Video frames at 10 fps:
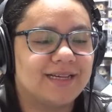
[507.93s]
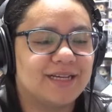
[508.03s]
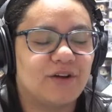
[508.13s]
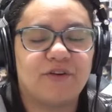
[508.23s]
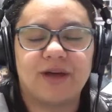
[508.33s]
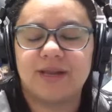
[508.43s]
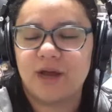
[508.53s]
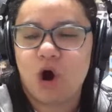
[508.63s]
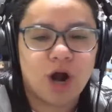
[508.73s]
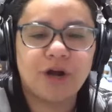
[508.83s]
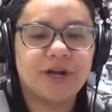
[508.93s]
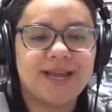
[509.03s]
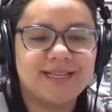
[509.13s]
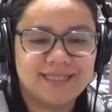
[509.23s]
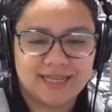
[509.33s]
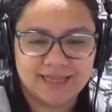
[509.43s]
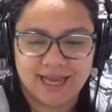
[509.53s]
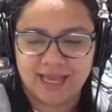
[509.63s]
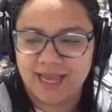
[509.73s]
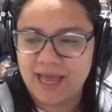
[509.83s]
an artist, and
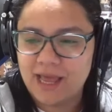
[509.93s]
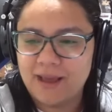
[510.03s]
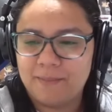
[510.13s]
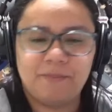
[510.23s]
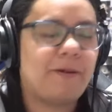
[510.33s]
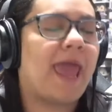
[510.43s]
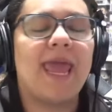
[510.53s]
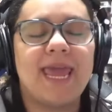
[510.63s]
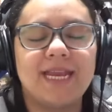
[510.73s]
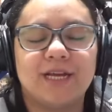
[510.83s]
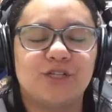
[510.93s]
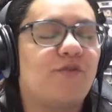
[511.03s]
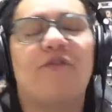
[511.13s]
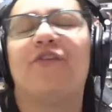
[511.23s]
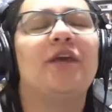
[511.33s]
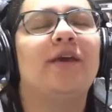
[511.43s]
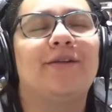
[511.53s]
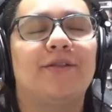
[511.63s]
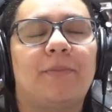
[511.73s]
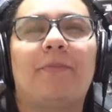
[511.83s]
like pain, I should
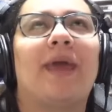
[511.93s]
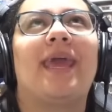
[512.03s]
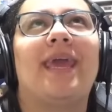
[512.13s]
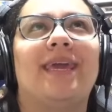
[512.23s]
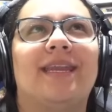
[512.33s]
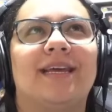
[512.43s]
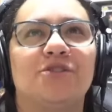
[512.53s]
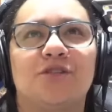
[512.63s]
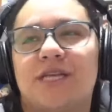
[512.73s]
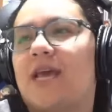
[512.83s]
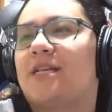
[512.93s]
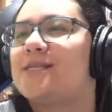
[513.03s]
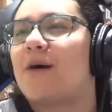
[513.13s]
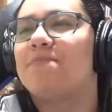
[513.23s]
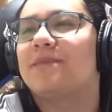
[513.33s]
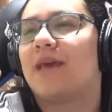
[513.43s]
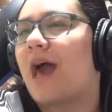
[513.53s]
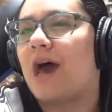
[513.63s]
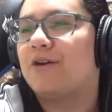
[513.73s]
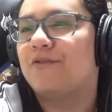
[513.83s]
feel the pain, I should take something
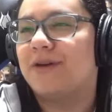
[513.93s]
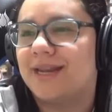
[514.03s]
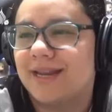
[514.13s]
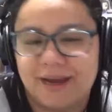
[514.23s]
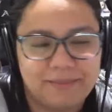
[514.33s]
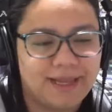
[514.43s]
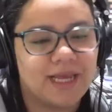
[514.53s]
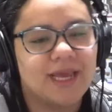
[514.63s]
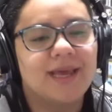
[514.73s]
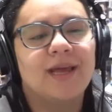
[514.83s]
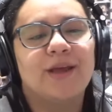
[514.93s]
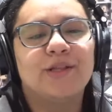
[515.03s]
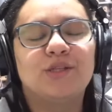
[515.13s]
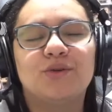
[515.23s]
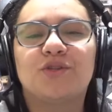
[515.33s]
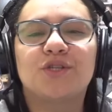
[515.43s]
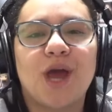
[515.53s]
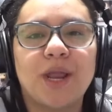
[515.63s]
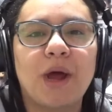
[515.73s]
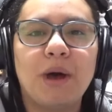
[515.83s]
out of it. And I'm like, dude,
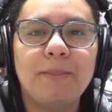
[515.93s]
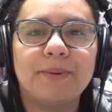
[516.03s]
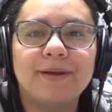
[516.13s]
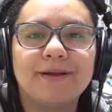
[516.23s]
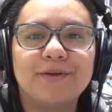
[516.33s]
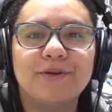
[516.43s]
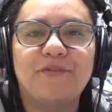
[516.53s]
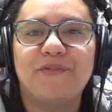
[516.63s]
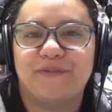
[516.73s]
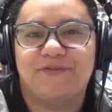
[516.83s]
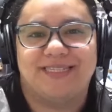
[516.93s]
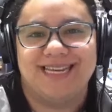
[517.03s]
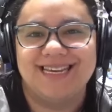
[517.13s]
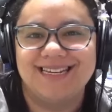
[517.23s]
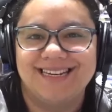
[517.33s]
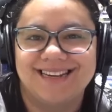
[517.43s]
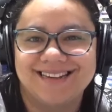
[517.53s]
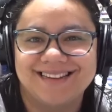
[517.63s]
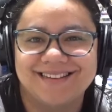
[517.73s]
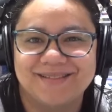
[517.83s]
shut up, you're 15,
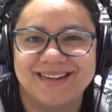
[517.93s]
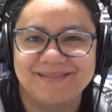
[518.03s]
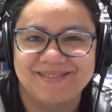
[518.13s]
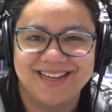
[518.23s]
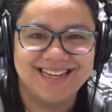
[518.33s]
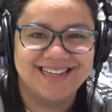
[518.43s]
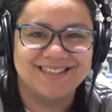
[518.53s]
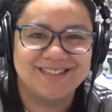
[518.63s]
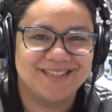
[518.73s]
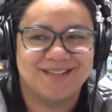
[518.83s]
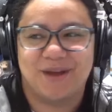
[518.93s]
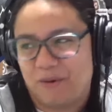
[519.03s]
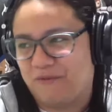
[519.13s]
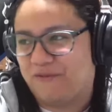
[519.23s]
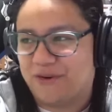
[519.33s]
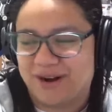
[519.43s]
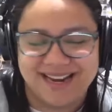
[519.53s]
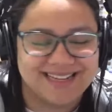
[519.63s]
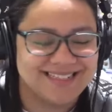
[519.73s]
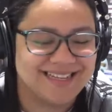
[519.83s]
you know what I mean? Just go for
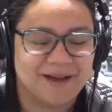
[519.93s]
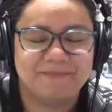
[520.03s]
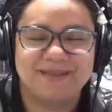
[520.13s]
it and stop